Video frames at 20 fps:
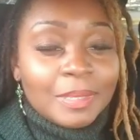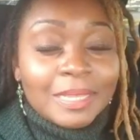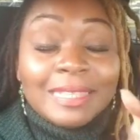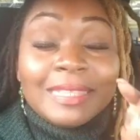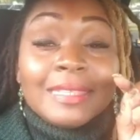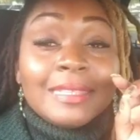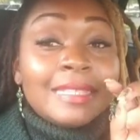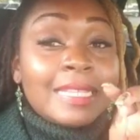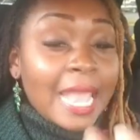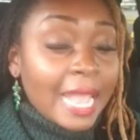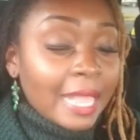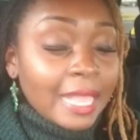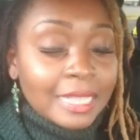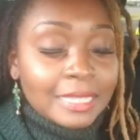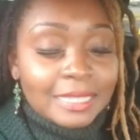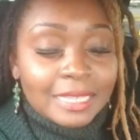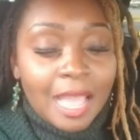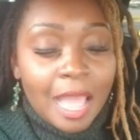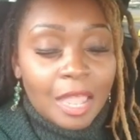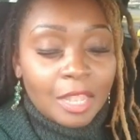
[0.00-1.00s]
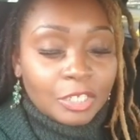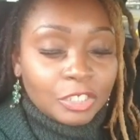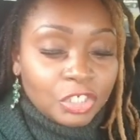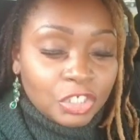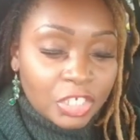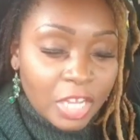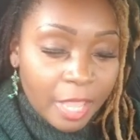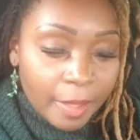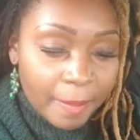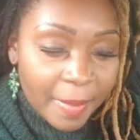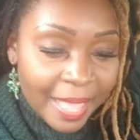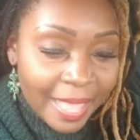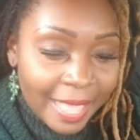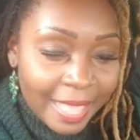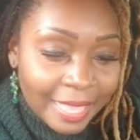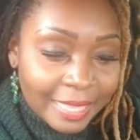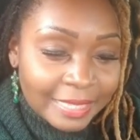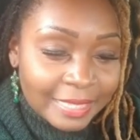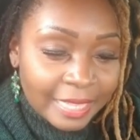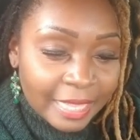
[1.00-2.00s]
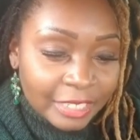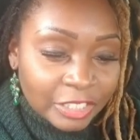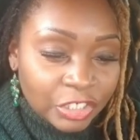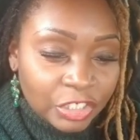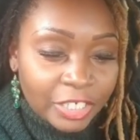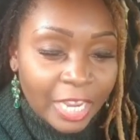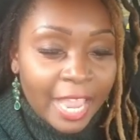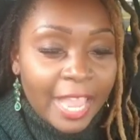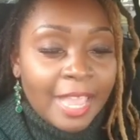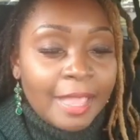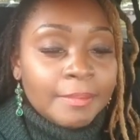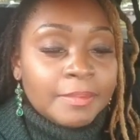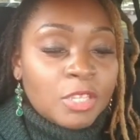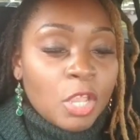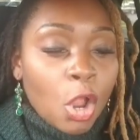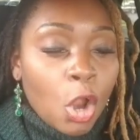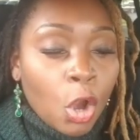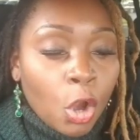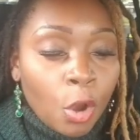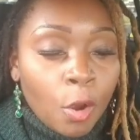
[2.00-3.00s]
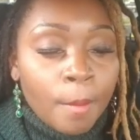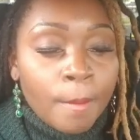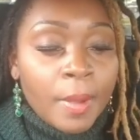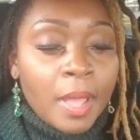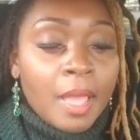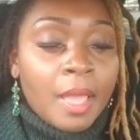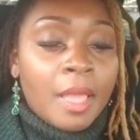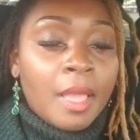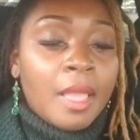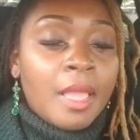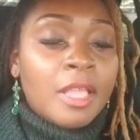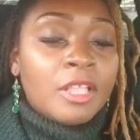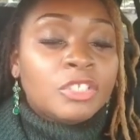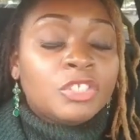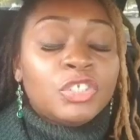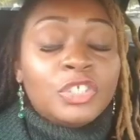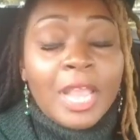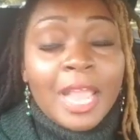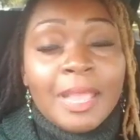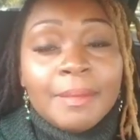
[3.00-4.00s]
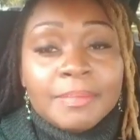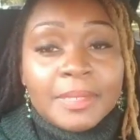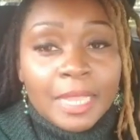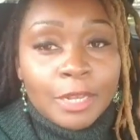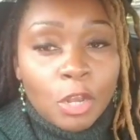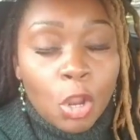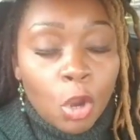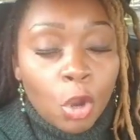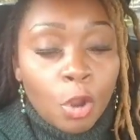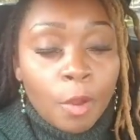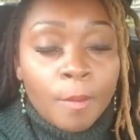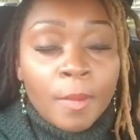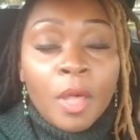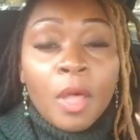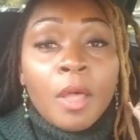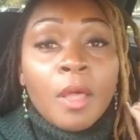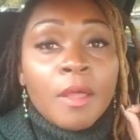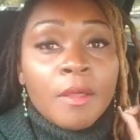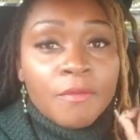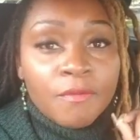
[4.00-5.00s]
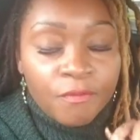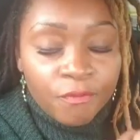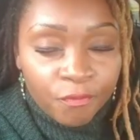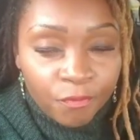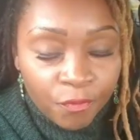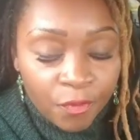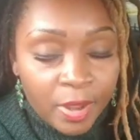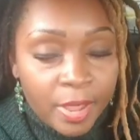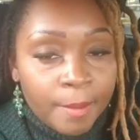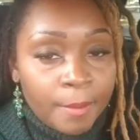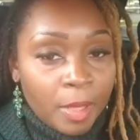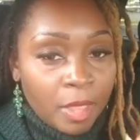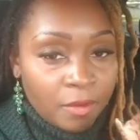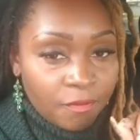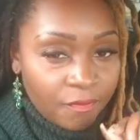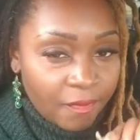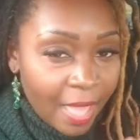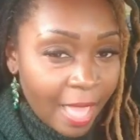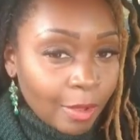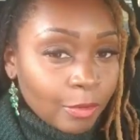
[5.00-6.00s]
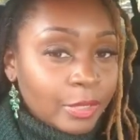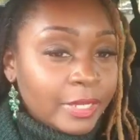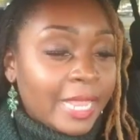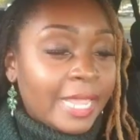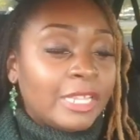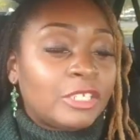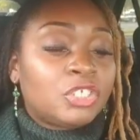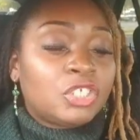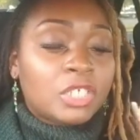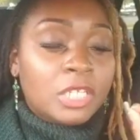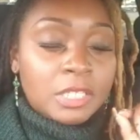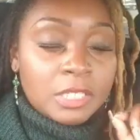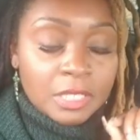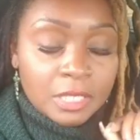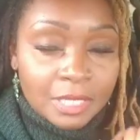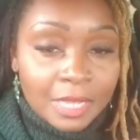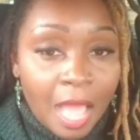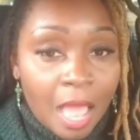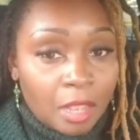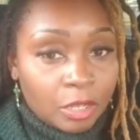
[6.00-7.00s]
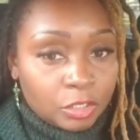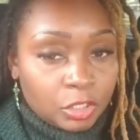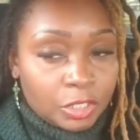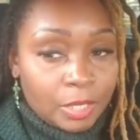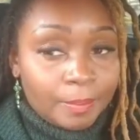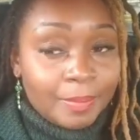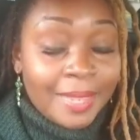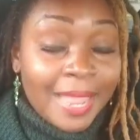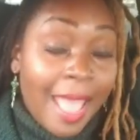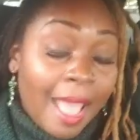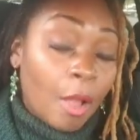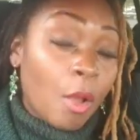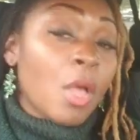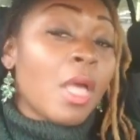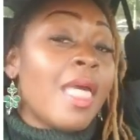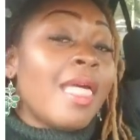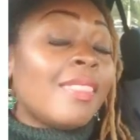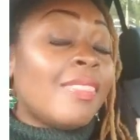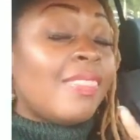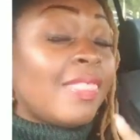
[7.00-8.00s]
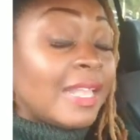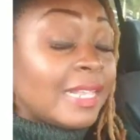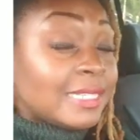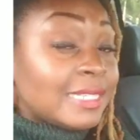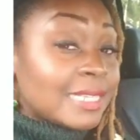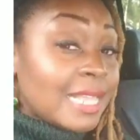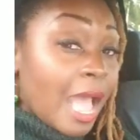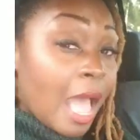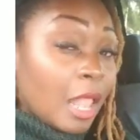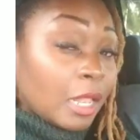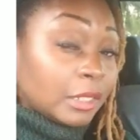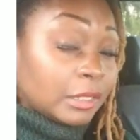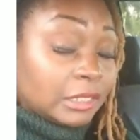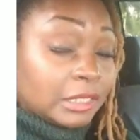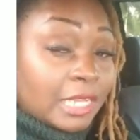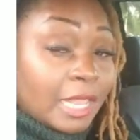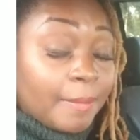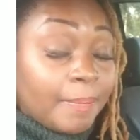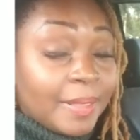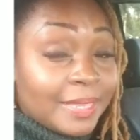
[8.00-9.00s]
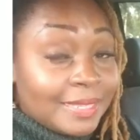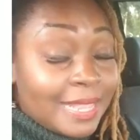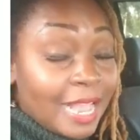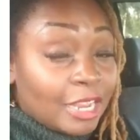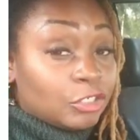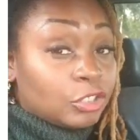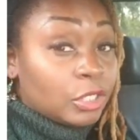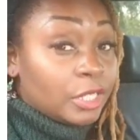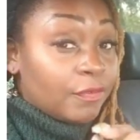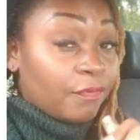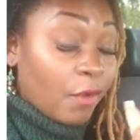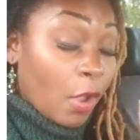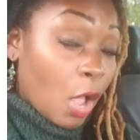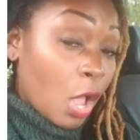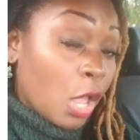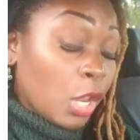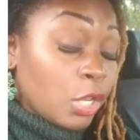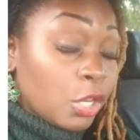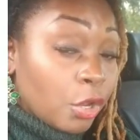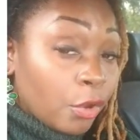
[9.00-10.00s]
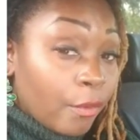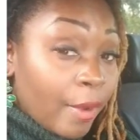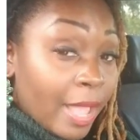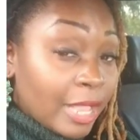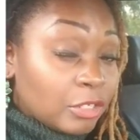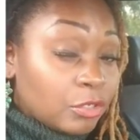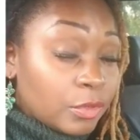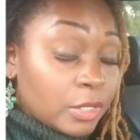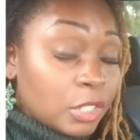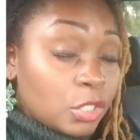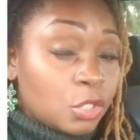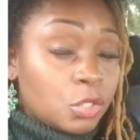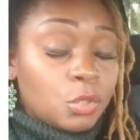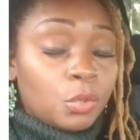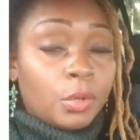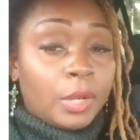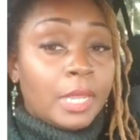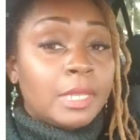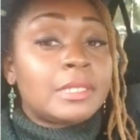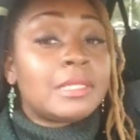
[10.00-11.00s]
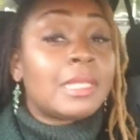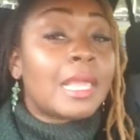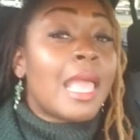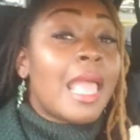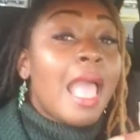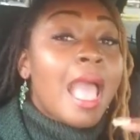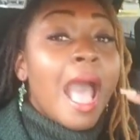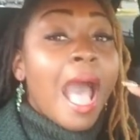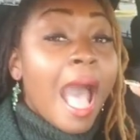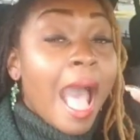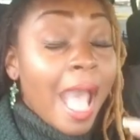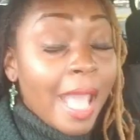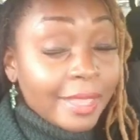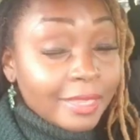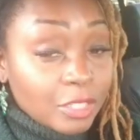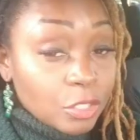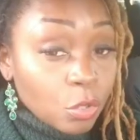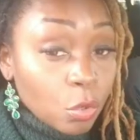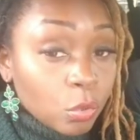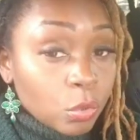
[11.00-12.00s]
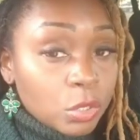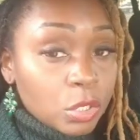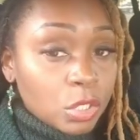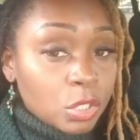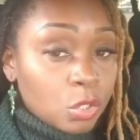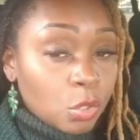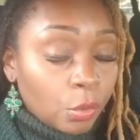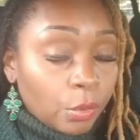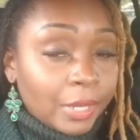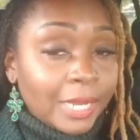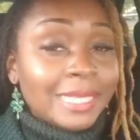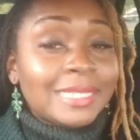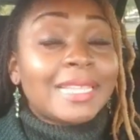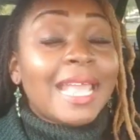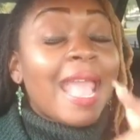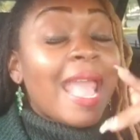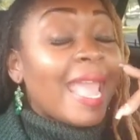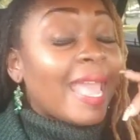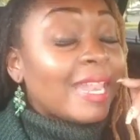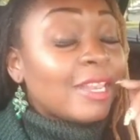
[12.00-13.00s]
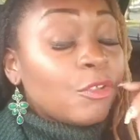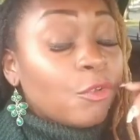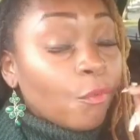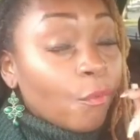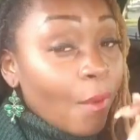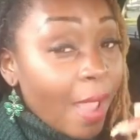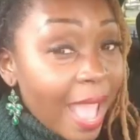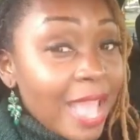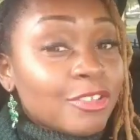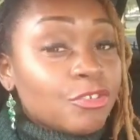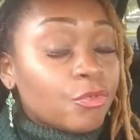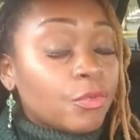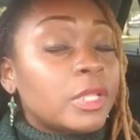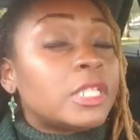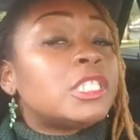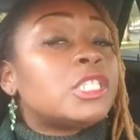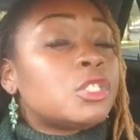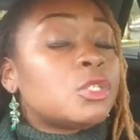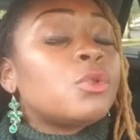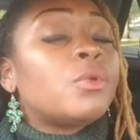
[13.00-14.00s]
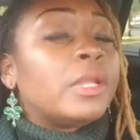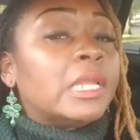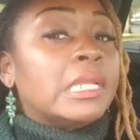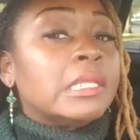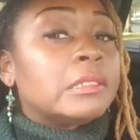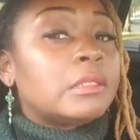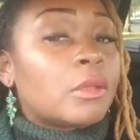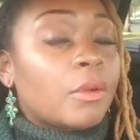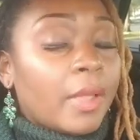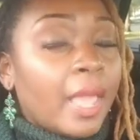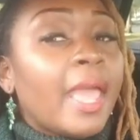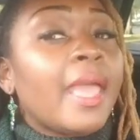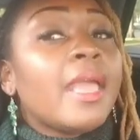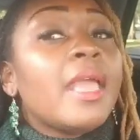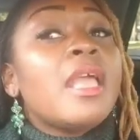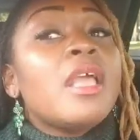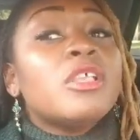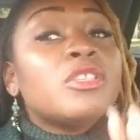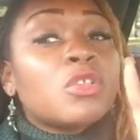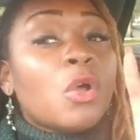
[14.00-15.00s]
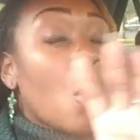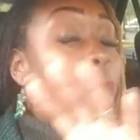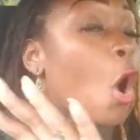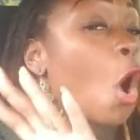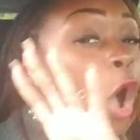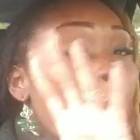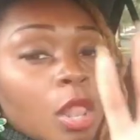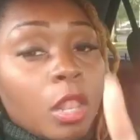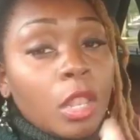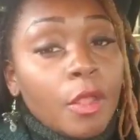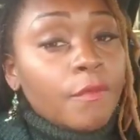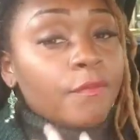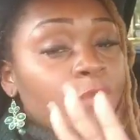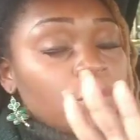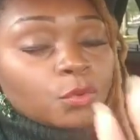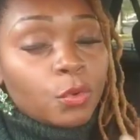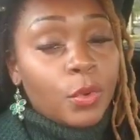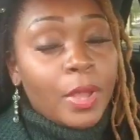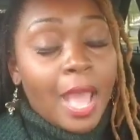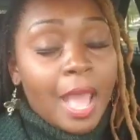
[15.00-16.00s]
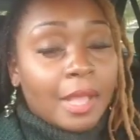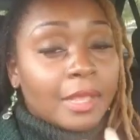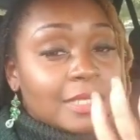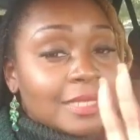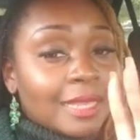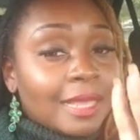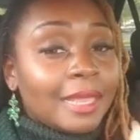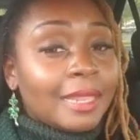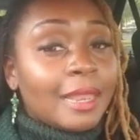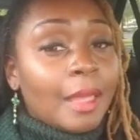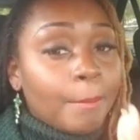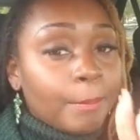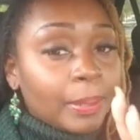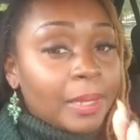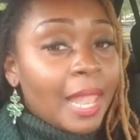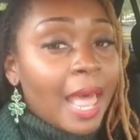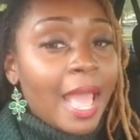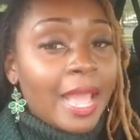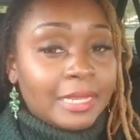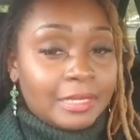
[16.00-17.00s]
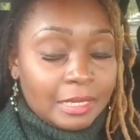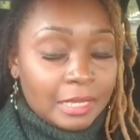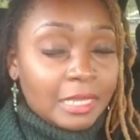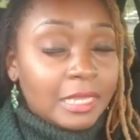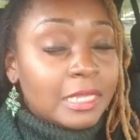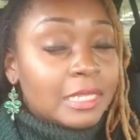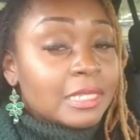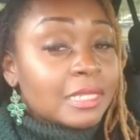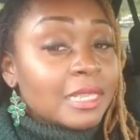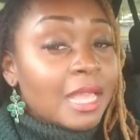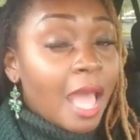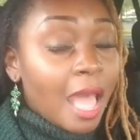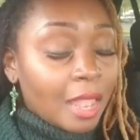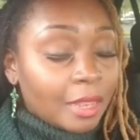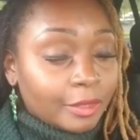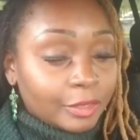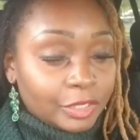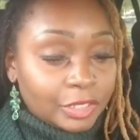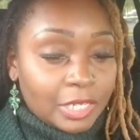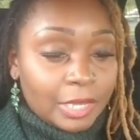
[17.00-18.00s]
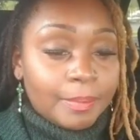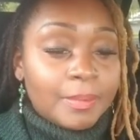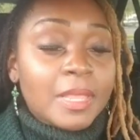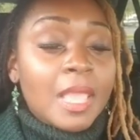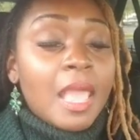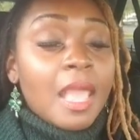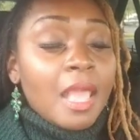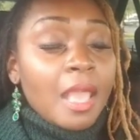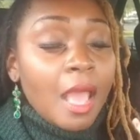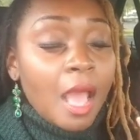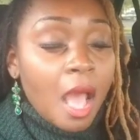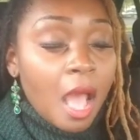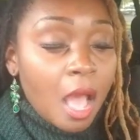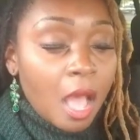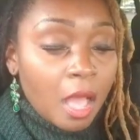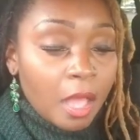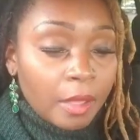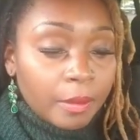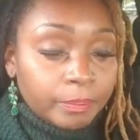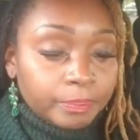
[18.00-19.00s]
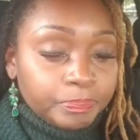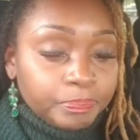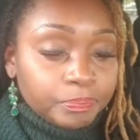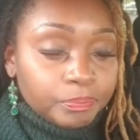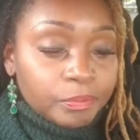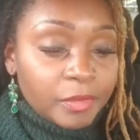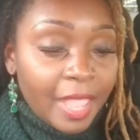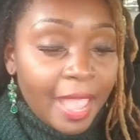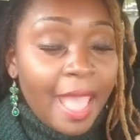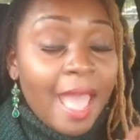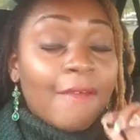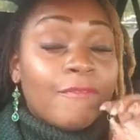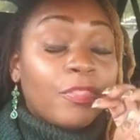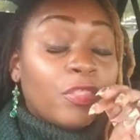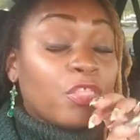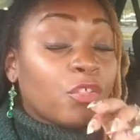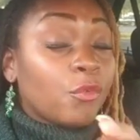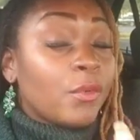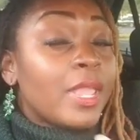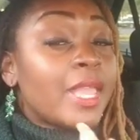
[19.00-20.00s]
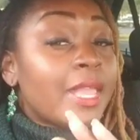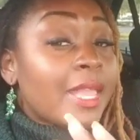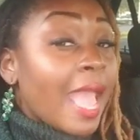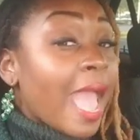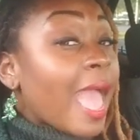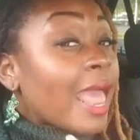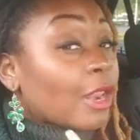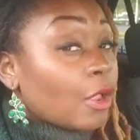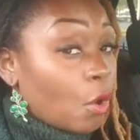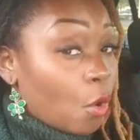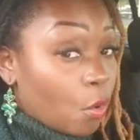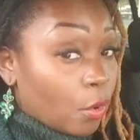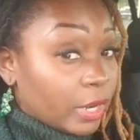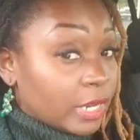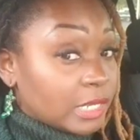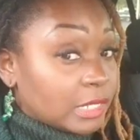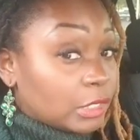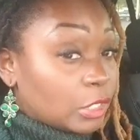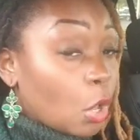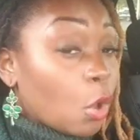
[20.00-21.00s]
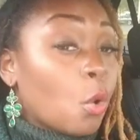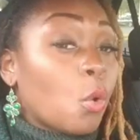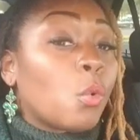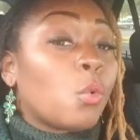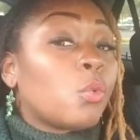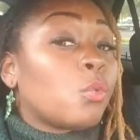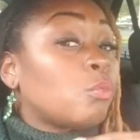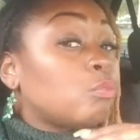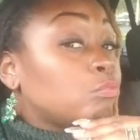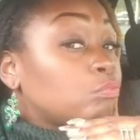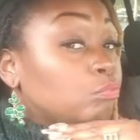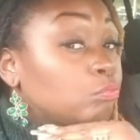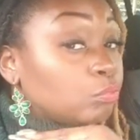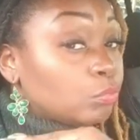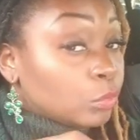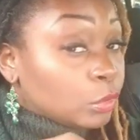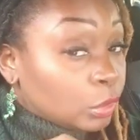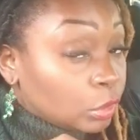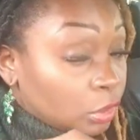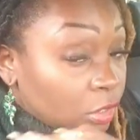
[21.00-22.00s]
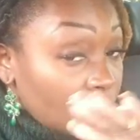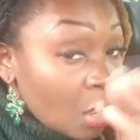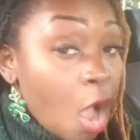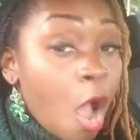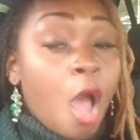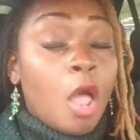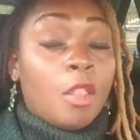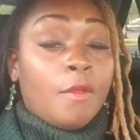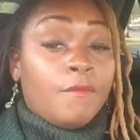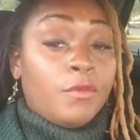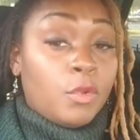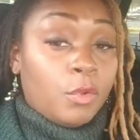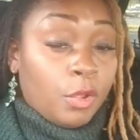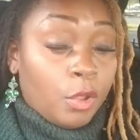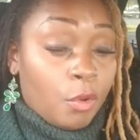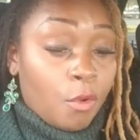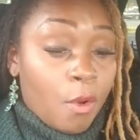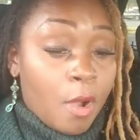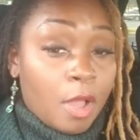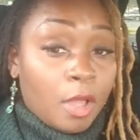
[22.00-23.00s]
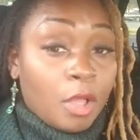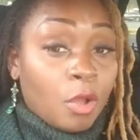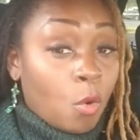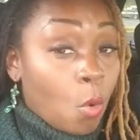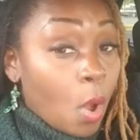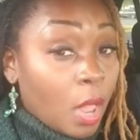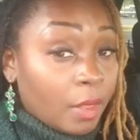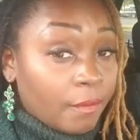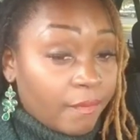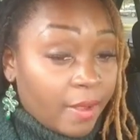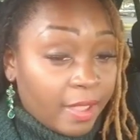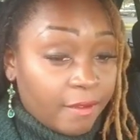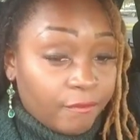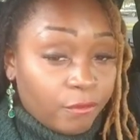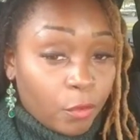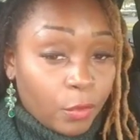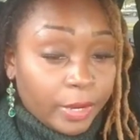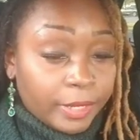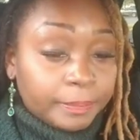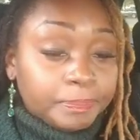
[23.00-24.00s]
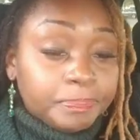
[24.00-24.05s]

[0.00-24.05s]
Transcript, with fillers: The second scholarship is the James Erma, James and Erma Freemont Foundation Scholarship. Now, this scholarship is actually for undergraduate students high school students and graduate students okay so all of you guys can apply to these scholarships um, they have three categories so all of you can qual- qualify for